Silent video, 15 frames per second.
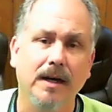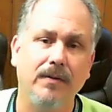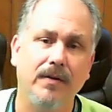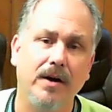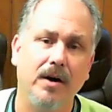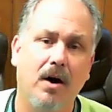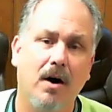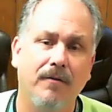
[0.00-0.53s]
And
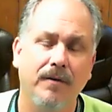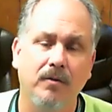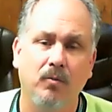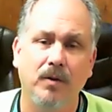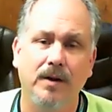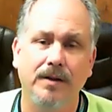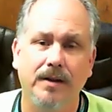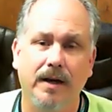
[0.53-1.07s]
they
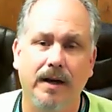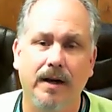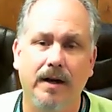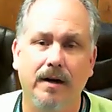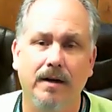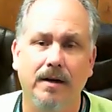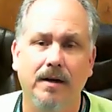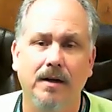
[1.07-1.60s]
often went
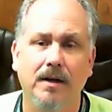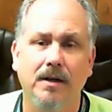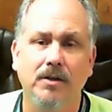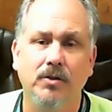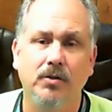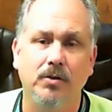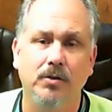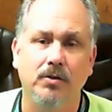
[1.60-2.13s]
there
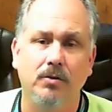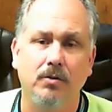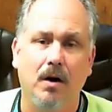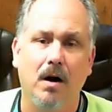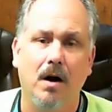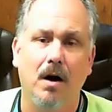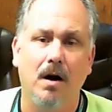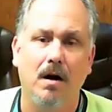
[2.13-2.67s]
to,
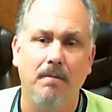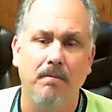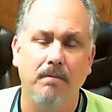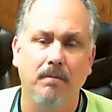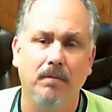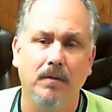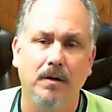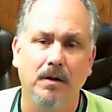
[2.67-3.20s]
um,